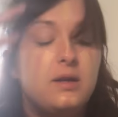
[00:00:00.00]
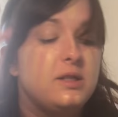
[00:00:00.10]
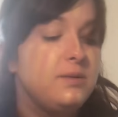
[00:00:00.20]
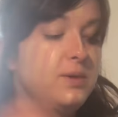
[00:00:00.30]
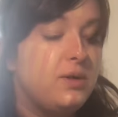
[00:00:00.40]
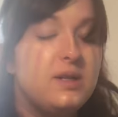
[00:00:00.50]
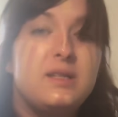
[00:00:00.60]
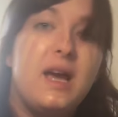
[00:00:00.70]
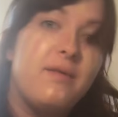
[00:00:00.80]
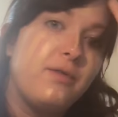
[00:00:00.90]
because, to be
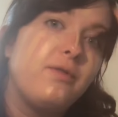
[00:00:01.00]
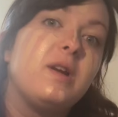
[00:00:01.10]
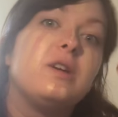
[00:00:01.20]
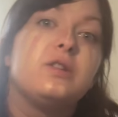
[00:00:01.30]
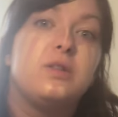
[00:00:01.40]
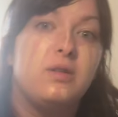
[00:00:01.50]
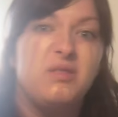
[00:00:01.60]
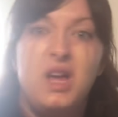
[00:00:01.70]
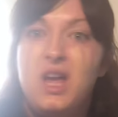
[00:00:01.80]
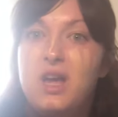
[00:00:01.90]
honest, I have a fringe. So,
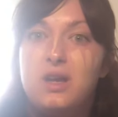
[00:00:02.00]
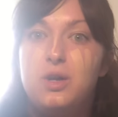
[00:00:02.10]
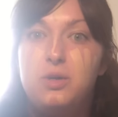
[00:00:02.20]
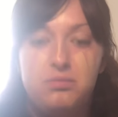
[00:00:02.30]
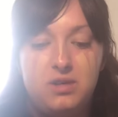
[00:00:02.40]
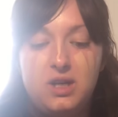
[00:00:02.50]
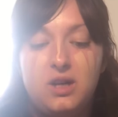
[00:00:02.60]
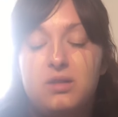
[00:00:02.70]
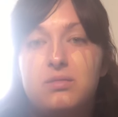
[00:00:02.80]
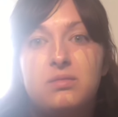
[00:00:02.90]
you
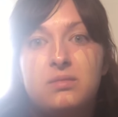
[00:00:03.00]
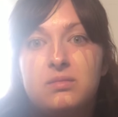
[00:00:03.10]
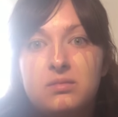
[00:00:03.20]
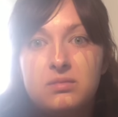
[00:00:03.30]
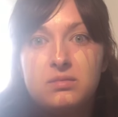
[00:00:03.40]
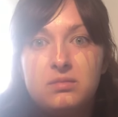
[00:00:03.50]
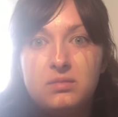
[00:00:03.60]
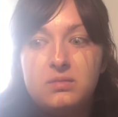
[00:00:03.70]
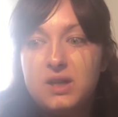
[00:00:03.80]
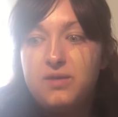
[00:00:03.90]
know,
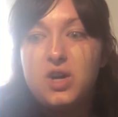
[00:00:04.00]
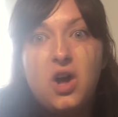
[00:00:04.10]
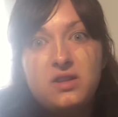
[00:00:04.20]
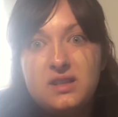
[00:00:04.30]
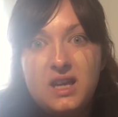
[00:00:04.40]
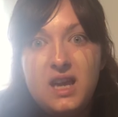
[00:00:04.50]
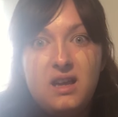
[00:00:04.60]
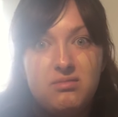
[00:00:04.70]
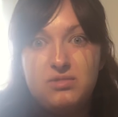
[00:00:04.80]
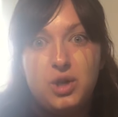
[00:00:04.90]
if you can't see
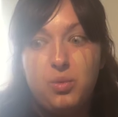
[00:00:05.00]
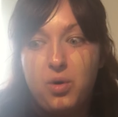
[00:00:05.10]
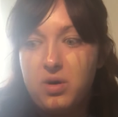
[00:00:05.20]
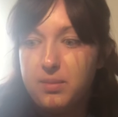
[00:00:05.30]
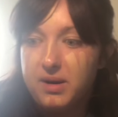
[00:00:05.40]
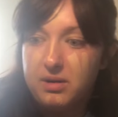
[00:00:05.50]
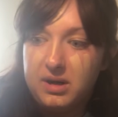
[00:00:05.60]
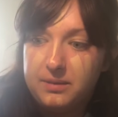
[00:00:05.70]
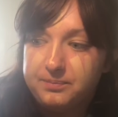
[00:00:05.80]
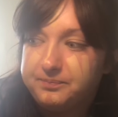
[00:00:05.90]
it, don't worry about it.